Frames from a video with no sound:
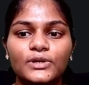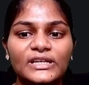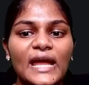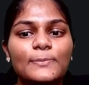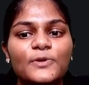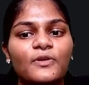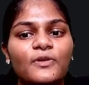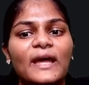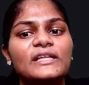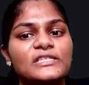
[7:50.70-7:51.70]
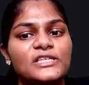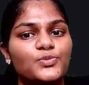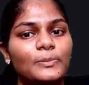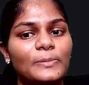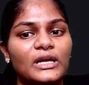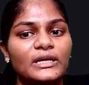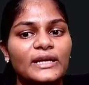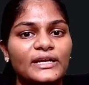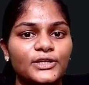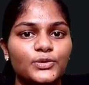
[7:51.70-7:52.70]
type of appliances would be
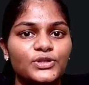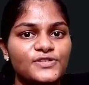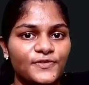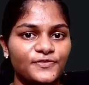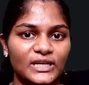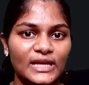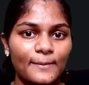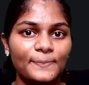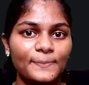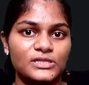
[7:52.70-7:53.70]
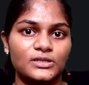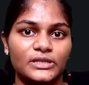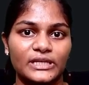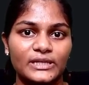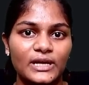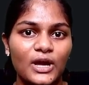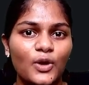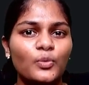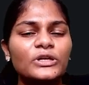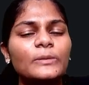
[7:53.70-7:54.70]
connected to this 15 ampere circuit?
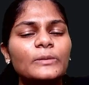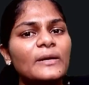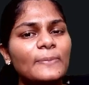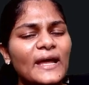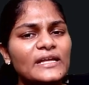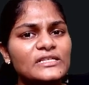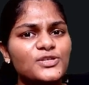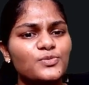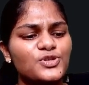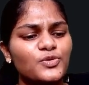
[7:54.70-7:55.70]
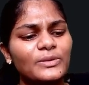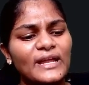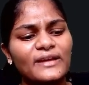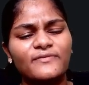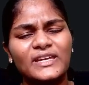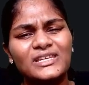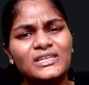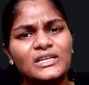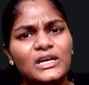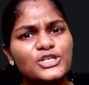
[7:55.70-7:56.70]
Would it be appliances which would be like
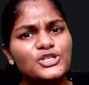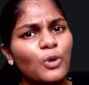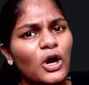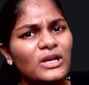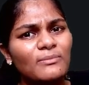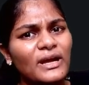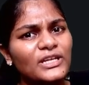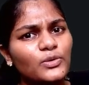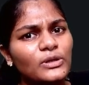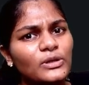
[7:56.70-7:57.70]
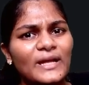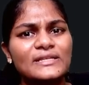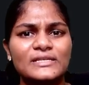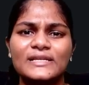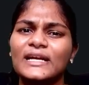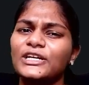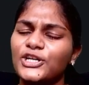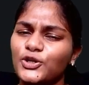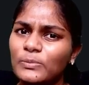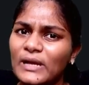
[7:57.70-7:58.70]
very small, minute appliances like a
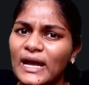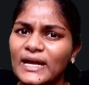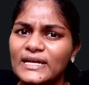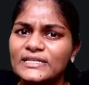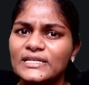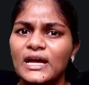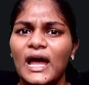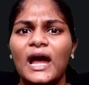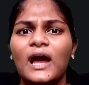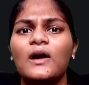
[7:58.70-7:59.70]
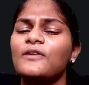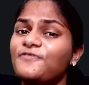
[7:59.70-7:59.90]
tube light, a